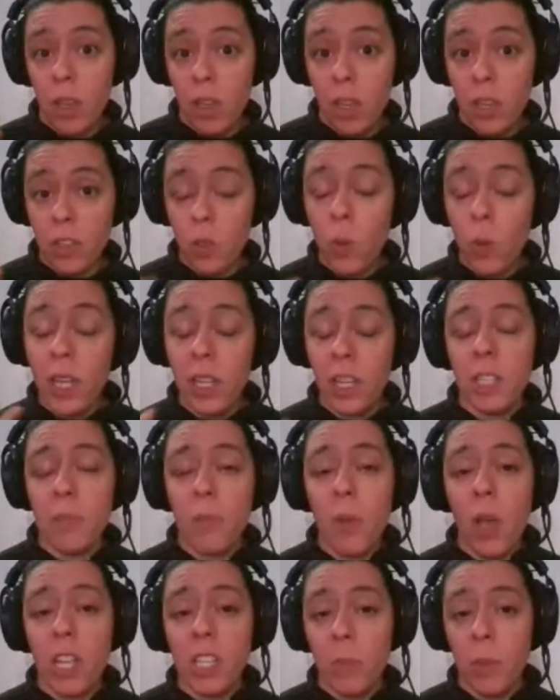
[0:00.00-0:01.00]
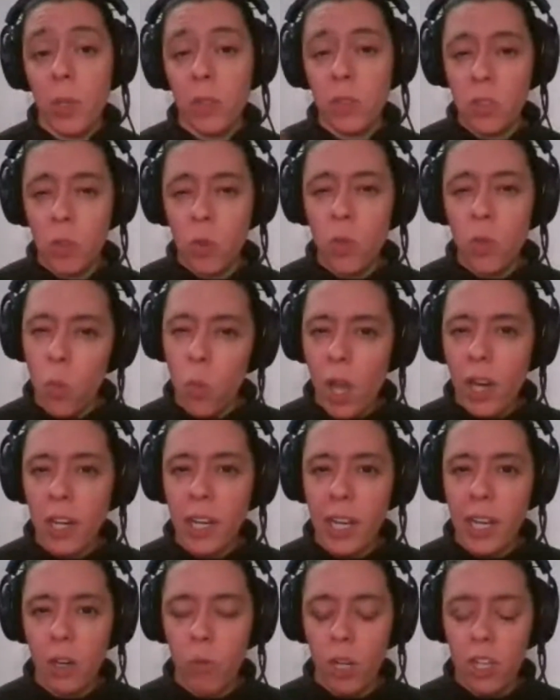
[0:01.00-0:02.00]
as quickly as possible, to the
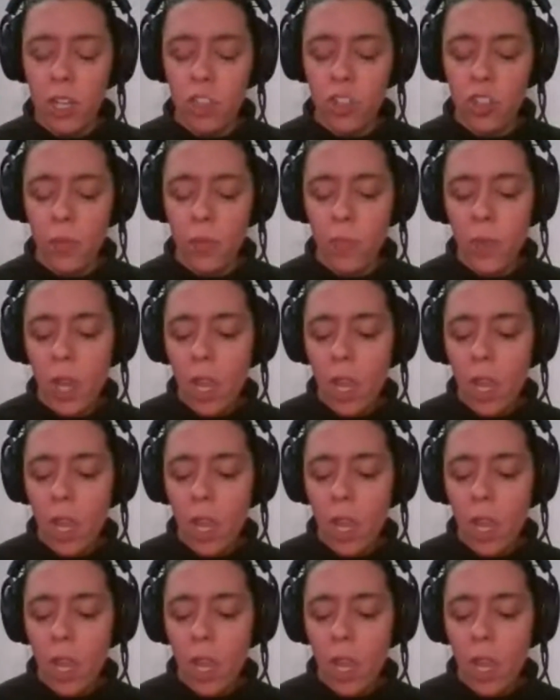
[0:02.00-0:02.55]
one language.